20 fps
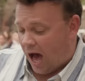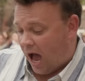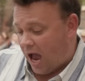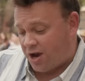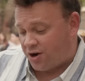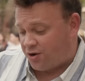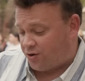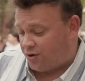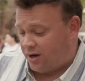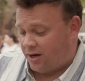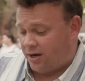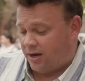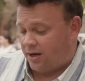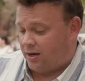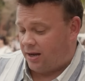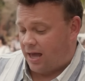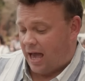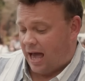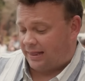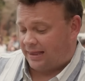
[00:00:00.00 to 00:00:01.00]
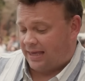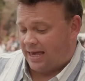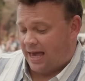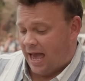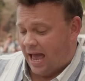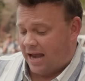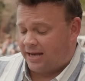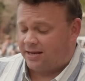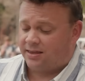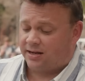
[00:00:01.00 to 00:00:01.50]
I agree. And at the
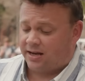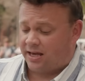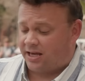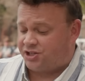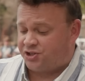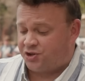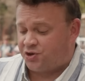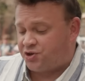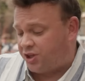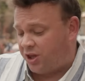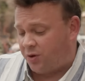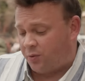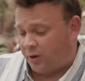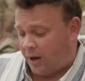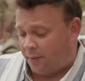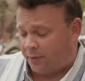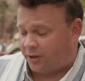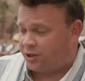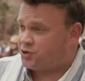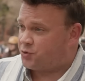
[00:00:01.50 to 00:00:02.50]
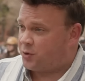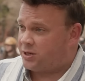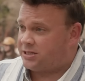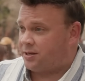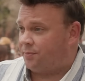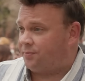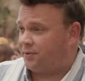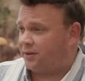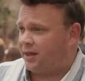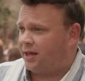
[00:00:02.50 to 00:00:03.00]
end of the day is usually when I would enjoy something